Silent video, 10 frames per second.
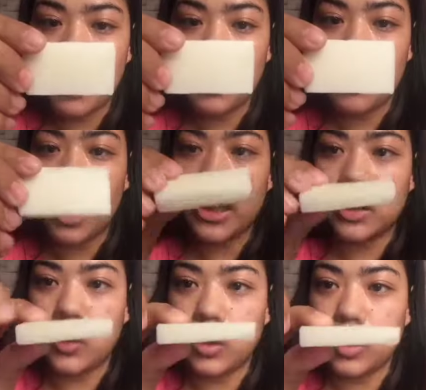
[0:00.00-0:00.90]
Bagong
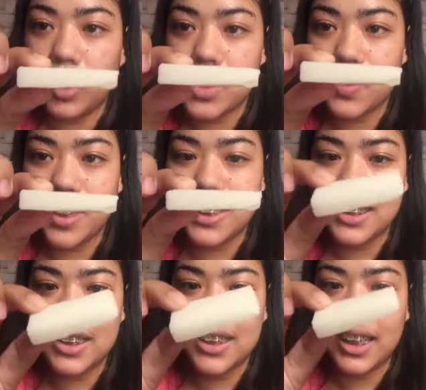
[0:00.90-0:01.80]
cat ko to, as you can
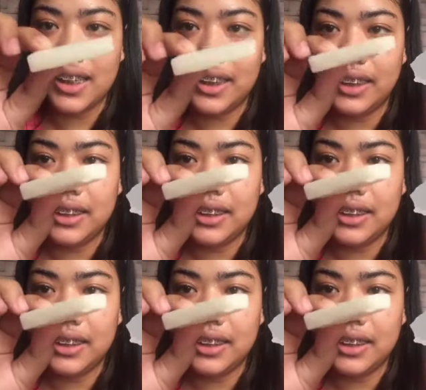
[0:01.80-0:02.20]
see